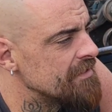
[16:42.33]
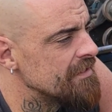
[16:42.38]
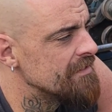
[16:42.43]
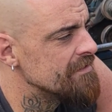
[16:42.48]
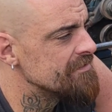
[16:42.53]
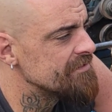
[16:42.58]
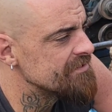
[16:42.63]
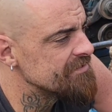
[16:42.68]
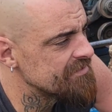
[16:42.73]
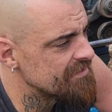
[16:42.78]

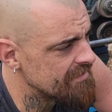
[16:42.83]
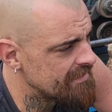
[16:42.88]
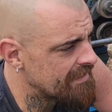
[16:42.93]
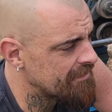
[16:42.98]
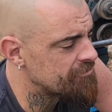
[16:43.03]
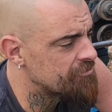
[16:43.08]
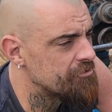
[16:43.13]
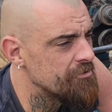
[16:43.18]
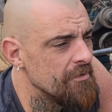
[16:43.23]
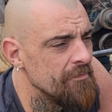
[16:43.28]
is, is the
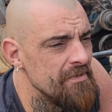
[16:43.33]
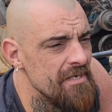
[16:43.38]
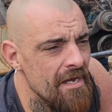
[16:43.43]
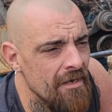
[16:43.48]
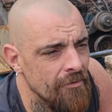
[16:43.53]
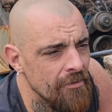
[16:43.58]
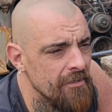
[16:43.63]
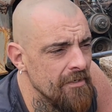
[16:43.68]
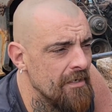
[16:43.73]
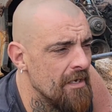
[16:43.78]
next trip
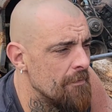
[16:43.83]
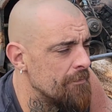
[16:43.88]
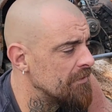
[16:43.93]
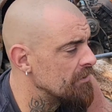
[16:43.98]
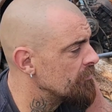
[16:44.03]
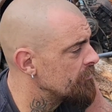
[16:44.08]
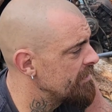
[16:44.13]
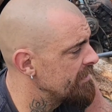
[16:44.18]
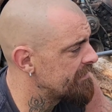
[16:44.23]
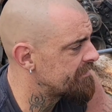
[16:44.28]
down in a couple
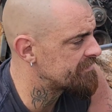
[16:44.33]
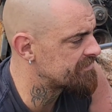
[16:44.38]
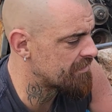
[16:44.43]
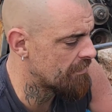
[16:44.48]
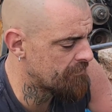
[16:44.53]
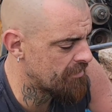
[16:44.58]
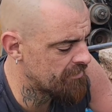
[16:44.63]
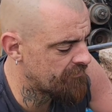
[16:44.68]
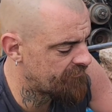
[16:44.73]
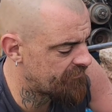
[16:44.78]
of weeks,
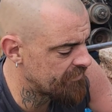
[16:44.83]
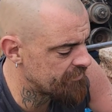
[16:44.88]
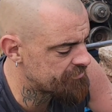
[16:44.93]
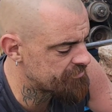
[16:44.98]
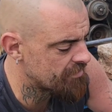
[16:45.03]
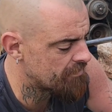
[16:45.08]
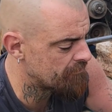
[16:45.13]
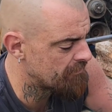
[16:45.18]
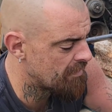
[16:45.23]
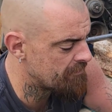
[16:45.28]
I'm going to
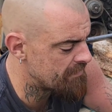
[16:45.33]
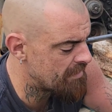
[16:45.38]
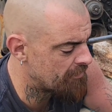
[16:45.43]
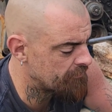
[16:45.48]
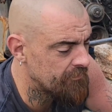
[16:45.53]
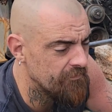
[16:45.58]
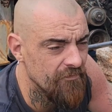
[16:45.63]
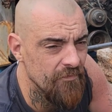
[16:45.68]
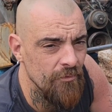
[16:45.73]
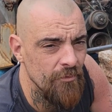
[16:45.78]
finish up my
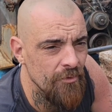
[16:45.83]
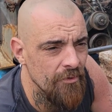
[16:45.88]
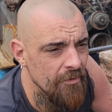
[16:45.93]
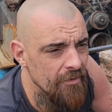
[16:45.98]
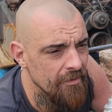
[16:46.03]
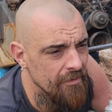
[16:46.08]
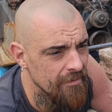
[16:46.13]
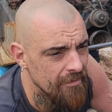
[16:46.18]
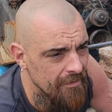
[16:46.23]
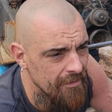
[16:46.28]
mount
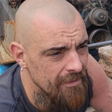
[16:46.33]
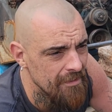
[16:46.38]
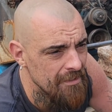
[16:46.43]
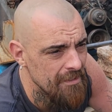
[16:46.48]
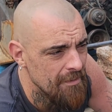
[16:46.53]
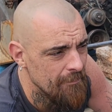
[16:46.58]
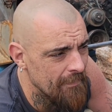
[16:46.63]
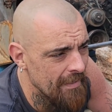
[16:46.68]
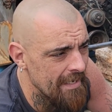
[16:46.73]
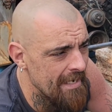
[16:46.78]
for
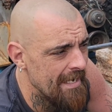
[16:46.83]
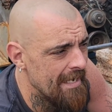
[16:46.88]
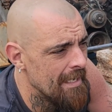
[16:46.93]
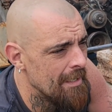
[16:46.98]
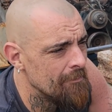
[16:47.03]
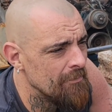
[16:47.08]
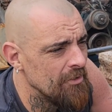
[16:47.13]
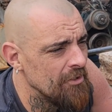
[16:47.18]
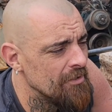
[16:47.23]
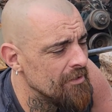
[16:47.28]
my
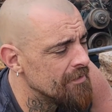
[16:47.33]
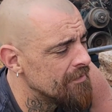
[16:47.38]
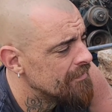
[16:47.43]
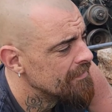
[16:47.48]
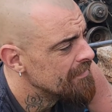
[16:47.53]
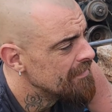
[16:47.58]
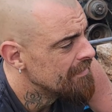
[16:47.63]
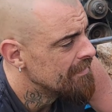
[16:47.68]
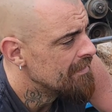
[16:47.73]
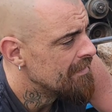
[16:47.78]
hammer.
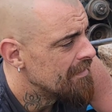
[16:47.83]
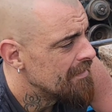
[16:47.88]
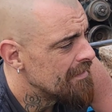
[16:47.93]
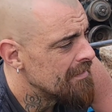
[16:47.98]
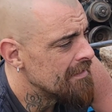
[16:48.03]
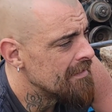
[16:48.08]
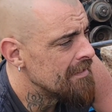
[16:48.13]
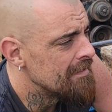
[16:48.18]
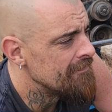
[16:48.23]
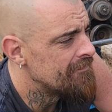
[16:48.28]

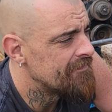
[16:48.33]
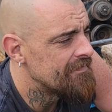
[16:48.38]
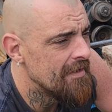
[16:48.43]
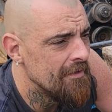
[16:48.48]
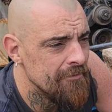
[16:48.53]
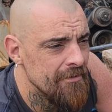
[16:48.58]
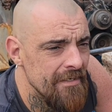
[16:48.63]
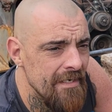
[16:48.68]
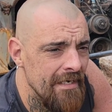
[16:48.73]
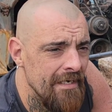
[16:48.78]
I
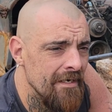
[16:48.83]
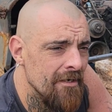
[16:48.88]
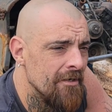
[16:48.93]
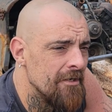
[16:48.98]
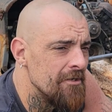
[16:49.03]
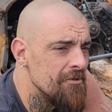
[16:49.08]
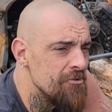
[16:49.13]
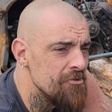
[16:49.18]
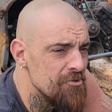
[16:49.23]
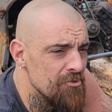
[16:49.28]
found an air
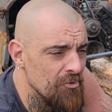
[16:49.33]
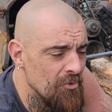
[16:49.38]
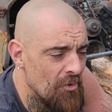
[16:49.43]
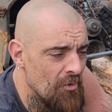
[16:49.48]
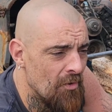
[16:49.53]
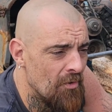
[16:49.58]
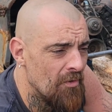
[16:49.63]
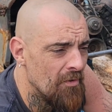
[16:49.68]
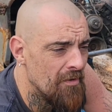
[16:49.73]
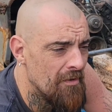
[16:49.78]

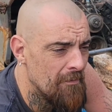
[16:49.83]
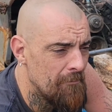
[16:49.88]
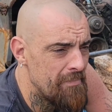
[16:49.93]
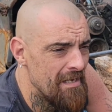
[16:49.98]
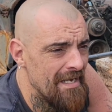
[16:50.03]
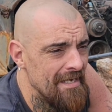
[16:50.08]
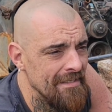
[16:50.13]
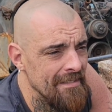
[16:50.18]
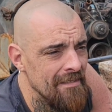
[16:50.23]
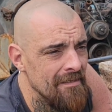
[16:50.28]
control
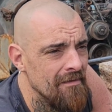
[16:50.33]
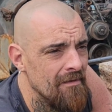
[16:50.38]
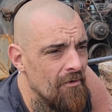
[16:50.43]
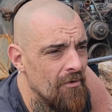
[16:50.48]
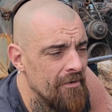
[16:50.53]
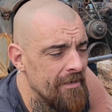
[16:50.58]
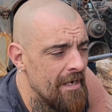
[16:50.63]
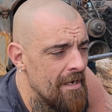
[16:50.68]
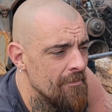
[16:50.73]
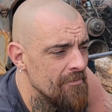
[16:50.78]
pedal
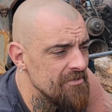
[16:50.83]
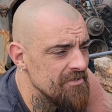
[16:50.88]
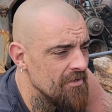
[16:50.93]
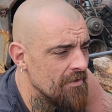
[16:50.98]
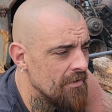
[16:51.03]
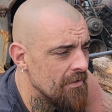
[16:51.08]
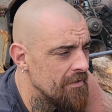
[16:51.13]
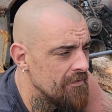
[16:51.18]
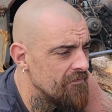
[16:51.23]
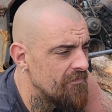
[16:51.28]
on
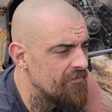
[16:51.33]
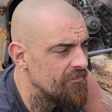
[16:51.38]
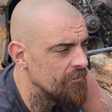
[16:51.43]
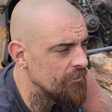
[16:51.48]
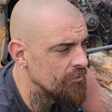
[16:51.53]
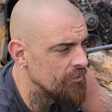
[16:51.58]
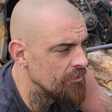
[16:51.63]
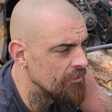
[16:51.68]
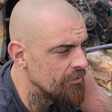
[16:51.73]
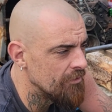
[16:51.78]
Amazon
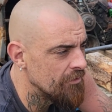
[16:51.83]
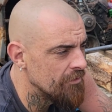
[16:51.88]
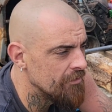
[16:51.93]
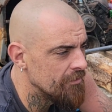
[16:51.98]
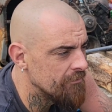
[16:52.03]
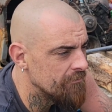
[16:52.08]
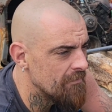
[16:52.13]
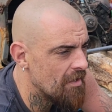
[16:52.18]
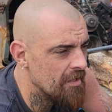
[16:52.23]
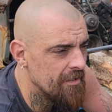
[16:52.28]

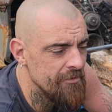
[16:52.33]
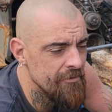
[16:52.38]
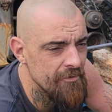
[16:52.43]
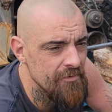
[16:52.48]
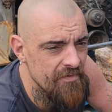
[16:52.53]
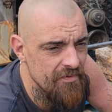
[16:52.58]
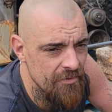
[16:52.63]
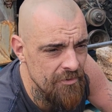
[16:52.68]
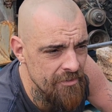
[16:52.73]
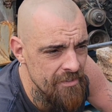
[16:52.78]
for under
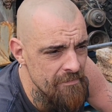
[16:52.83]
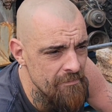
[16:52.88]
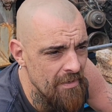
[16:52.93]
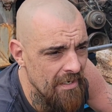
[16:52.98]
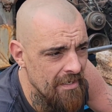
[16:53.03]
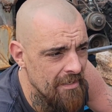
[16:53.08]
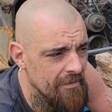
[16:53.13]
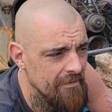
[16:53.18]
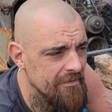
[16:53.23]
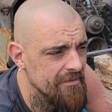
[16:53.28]
30
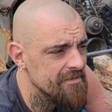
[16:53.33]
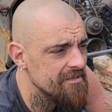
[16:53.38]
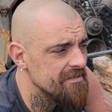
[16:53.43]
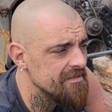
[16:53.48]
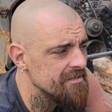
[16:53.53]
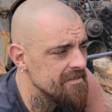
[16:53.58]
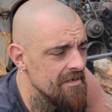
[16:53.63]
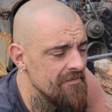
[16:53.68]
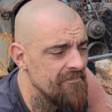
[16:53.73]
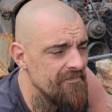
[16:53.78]

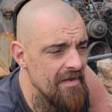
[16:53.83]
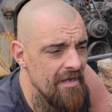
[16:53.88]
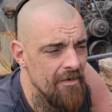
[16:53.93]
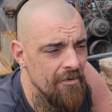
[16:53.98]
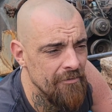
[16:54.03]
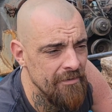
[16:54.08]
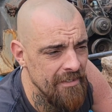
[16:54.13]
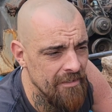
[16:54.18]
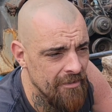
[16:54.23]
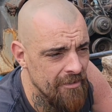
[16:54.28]
bucks. I
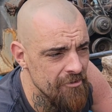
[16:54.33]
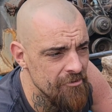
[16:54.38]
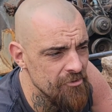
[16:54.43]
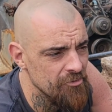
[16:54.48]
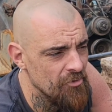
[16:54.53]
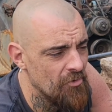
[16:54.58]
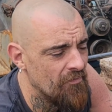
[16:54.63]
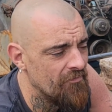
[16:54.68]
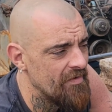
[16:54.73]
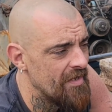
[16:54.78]
found air
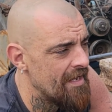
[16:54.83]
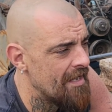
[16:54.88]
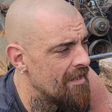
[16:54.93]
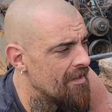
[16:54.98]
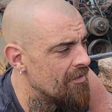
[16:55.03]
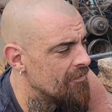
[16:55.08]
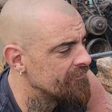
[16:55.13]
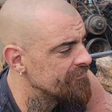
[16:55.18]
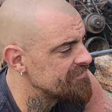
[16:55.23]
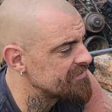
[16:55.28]
control
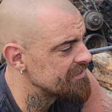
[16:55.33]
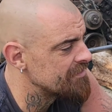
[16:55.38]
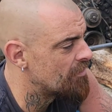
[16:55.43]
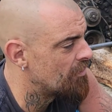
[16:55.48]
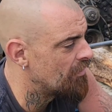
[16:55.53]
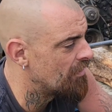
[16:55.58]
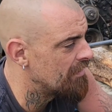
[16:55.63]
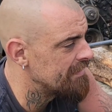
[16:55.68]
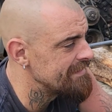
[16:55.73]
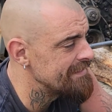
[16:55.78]
valves and
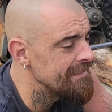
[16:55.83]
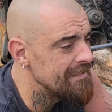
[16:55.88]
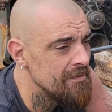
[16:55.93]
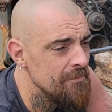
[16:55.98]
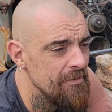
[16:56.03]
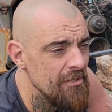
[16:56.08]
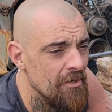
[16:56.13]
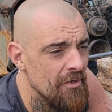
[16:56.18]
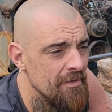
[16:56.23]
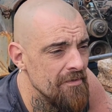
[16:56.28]
all I need
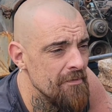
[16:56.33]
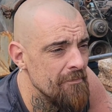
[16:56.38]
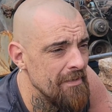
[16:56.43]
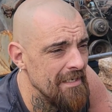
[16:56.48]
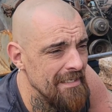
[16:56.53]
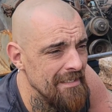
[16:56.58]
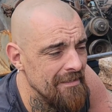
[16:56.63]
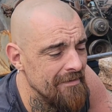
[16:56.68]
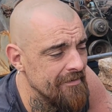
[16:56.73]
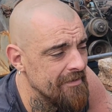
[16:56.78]
beyond the
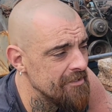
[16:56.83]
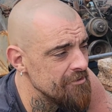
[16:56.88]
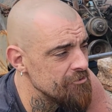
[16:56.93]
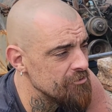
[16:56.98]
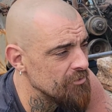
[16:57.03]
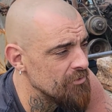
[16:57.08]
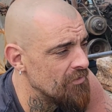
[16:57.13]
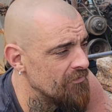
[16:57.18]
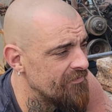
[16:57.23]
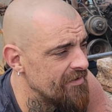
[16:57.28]
pedal, the
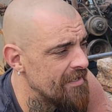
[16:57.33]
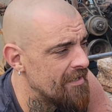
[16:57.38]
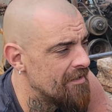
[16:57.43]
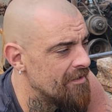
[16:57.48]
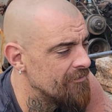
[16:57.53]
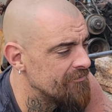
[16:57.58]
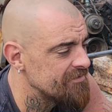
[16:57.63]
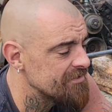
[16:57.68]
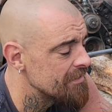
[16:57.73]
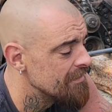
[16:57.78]
control
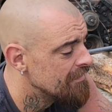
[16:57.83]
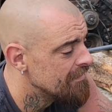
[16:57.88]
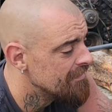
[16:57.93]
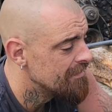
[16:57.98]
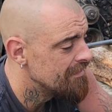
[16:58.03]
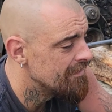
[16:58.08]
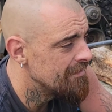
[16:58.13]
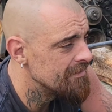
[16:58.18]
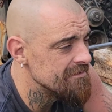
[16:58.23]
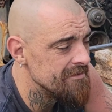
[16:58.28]
valves,
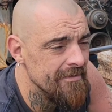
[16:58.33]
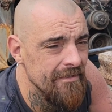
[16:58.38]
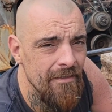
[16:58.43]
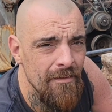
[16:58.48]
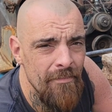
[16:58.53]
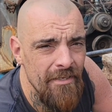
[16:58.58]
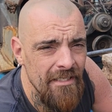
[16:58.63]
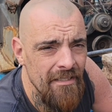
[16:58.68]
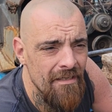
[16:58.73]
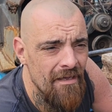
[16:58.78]
is a little
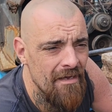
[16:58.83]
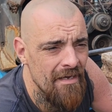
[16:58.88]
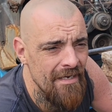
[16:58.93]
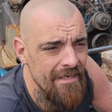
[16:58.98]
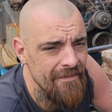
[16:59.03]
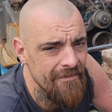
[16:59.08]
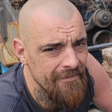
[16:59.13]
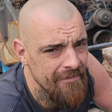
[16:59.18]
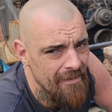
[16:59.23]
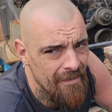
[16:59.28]
bit of
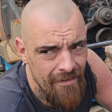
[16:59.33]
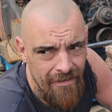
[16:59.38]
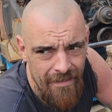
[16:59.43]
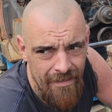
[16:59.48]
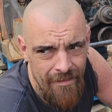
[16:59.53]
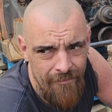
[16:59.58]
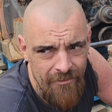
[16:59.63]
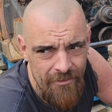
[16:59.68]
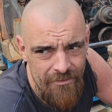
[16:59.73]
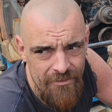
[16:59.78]
line and the air
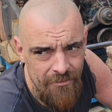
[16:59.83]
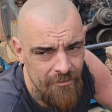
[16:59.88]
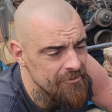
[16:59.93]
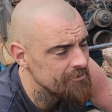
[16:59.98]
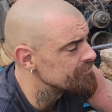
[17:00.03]
hammers, which